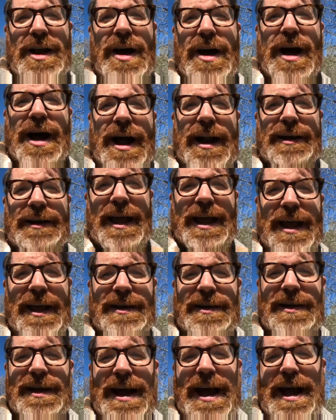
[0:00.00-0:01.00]
my bee
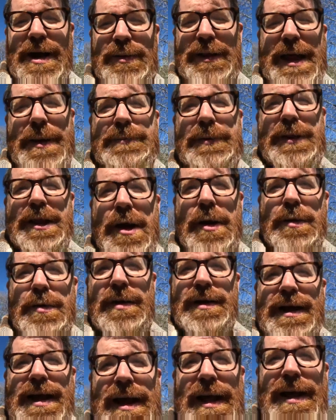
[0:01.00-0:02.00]
episode coming up
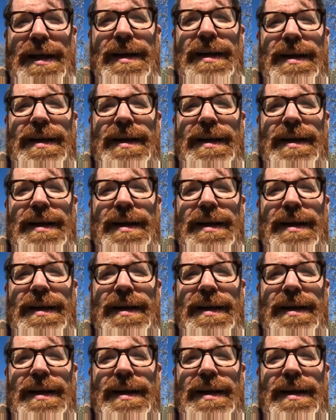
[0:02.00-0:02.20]
pretty quick.